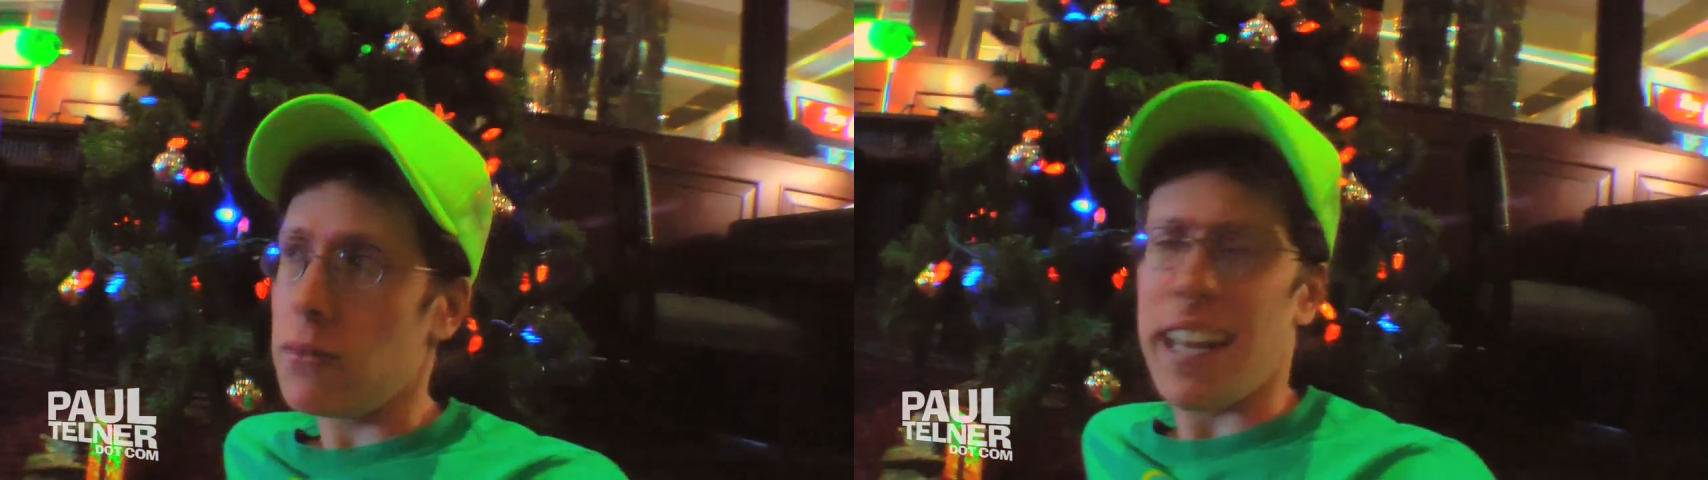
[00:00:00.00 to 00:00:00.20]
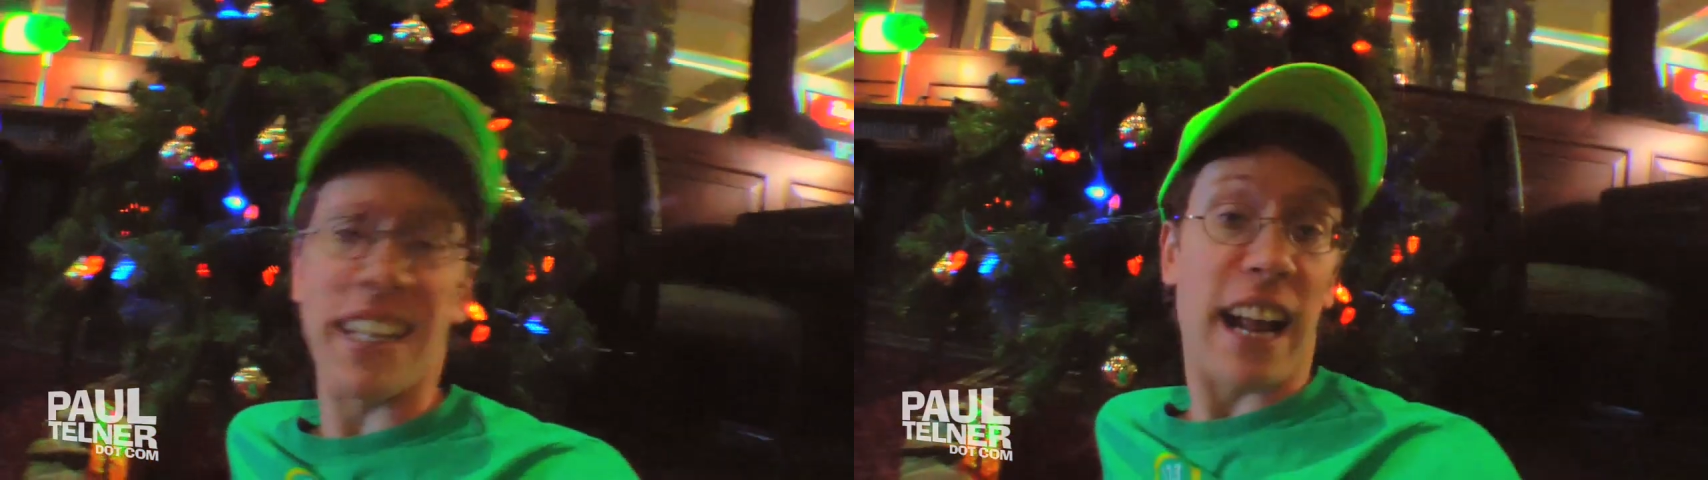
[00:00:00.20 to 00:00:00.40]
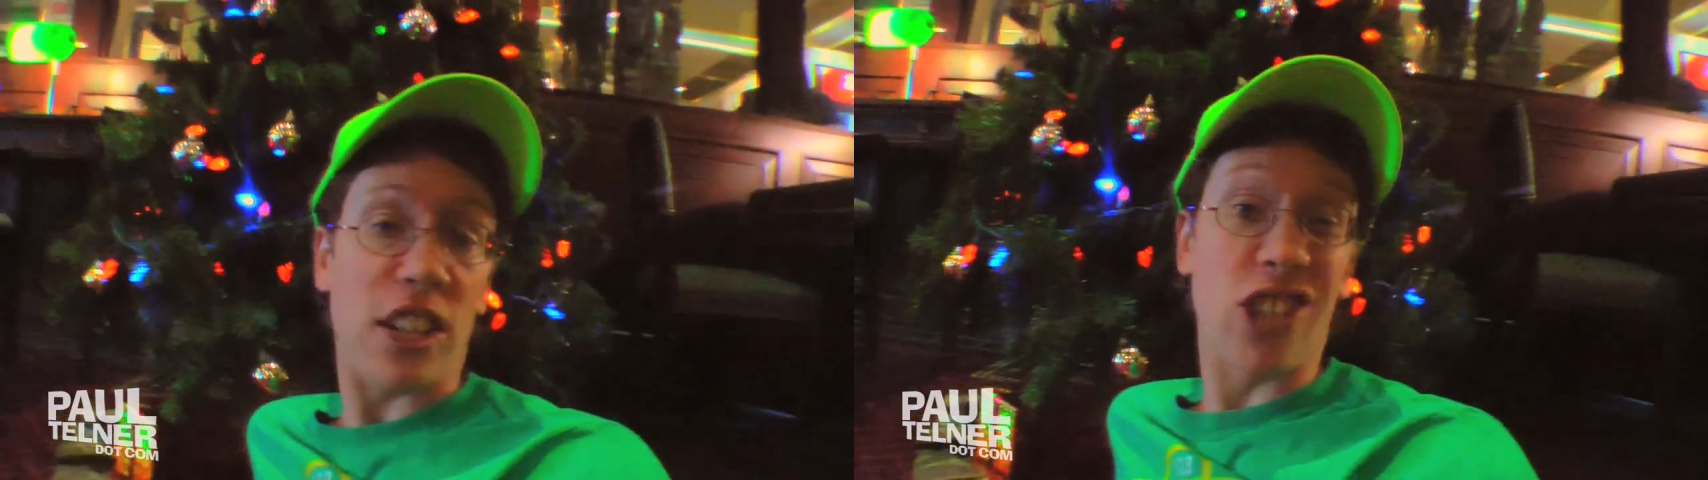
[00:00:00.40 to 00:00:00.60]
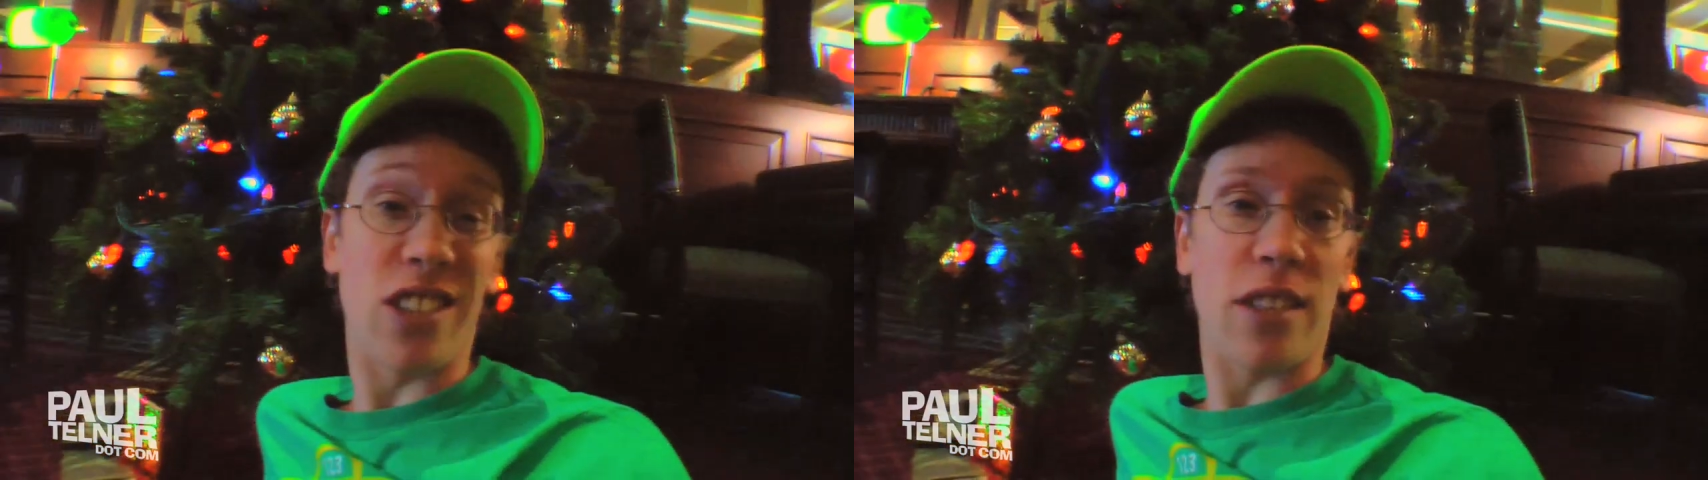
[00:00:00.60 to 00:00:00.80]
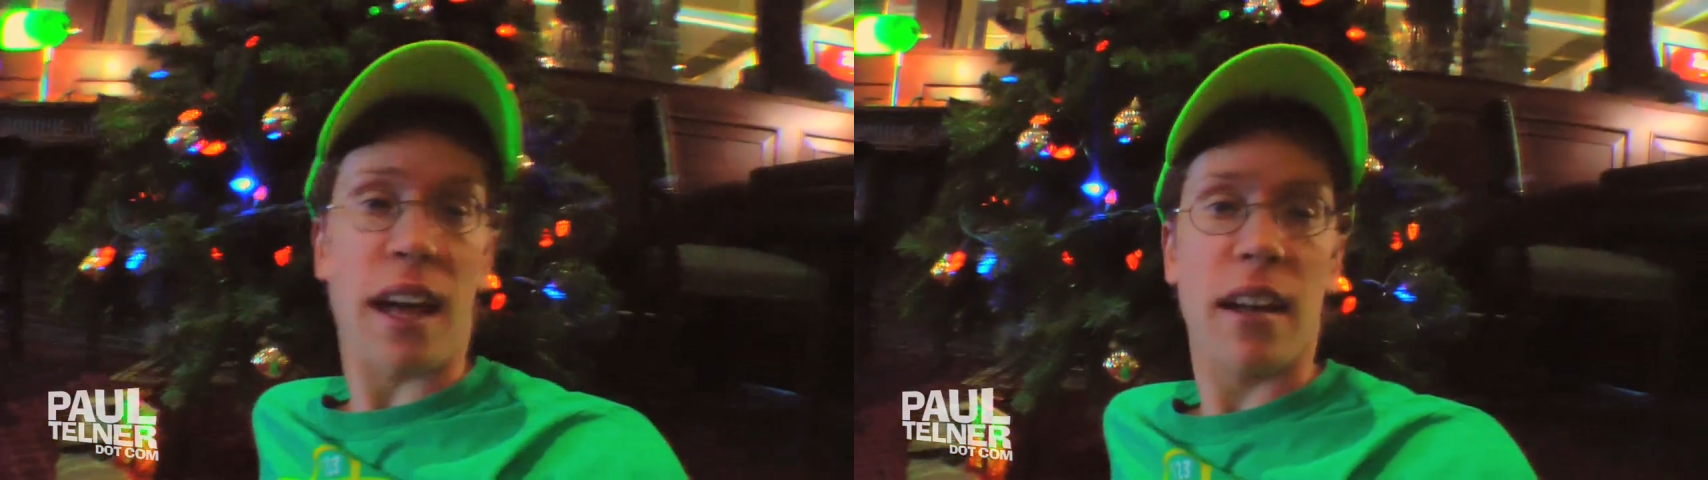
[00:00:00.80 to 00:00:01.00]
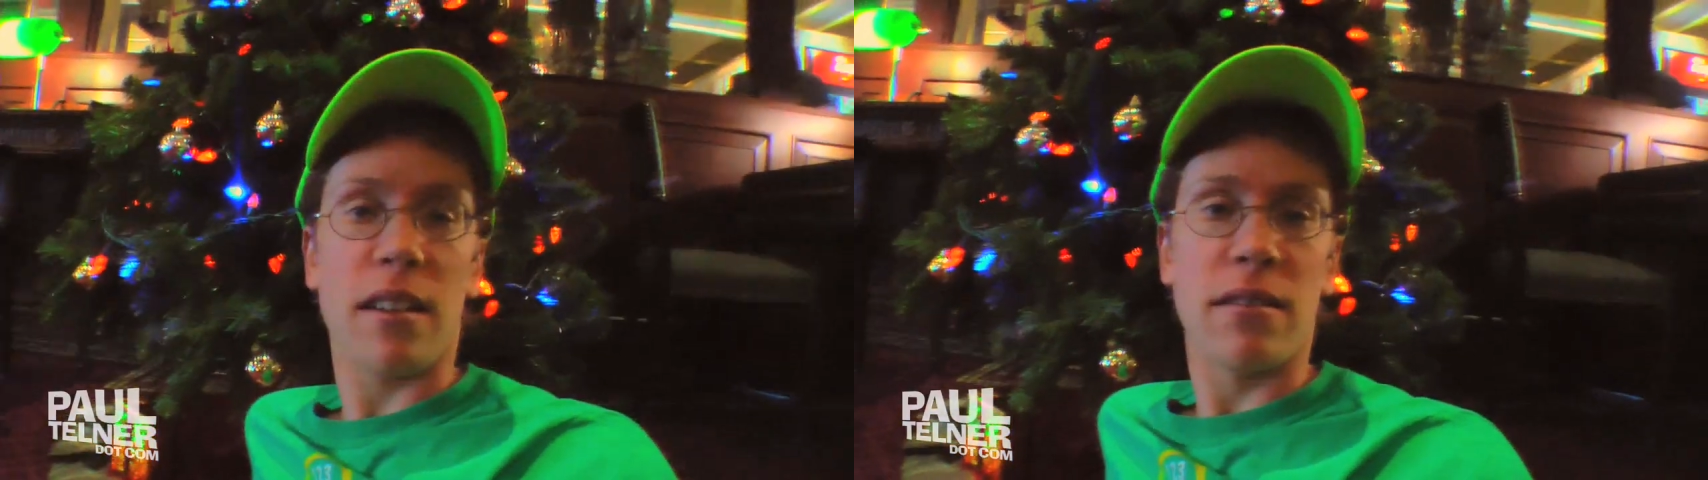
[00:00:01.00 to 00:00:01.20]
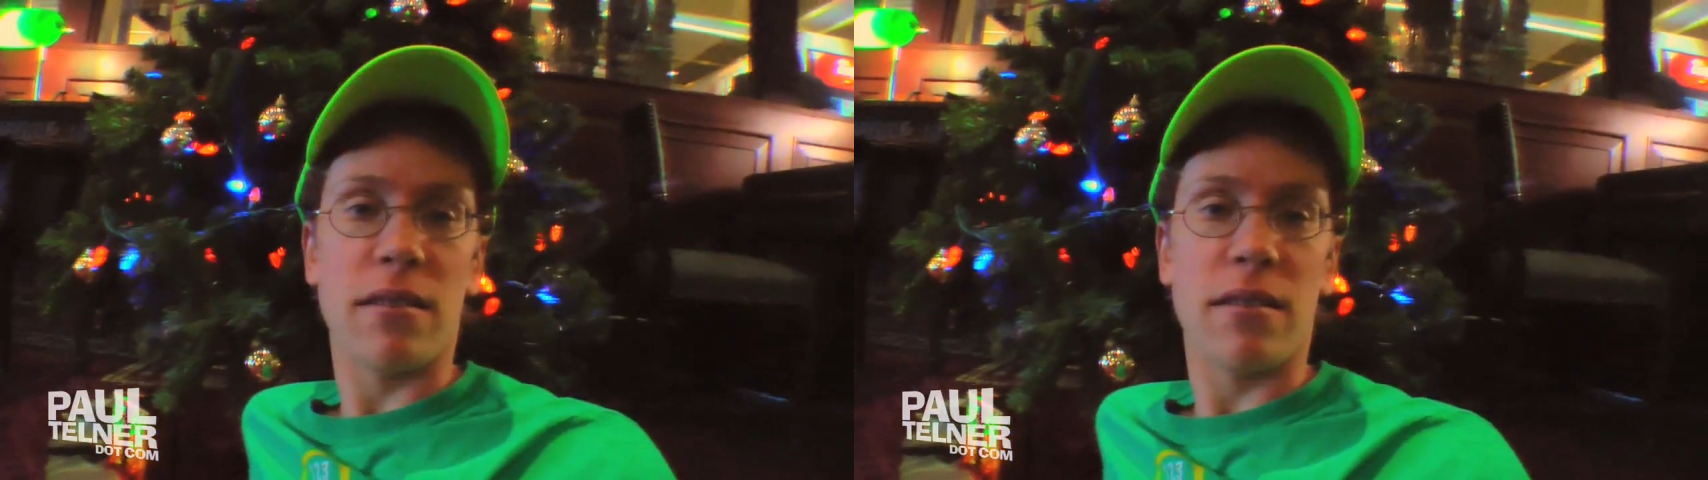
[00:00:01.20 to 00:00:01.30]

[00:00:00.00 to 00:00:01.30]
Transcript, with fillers: I didn't actually do that.